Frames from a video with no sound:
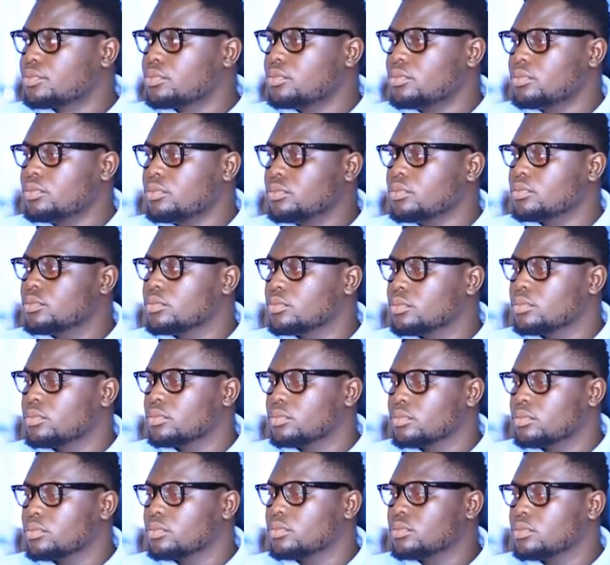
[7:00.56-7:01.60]

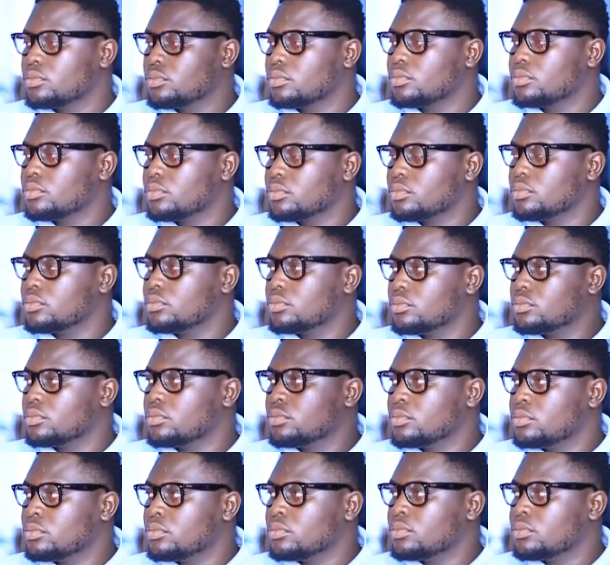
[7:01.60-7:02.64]

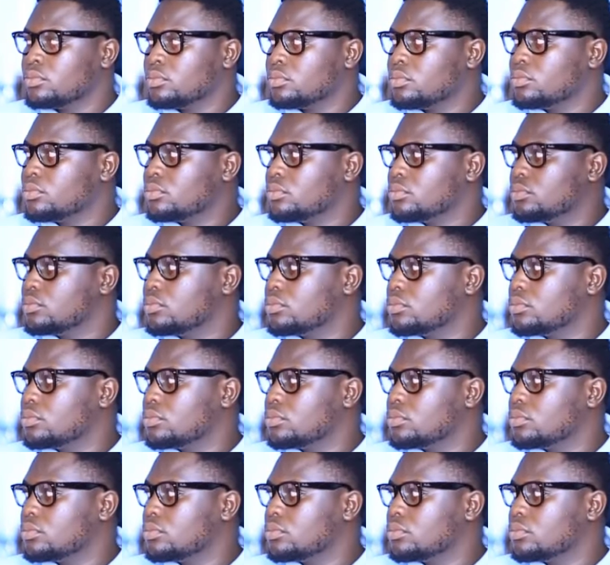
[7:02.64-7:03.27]
[no speech]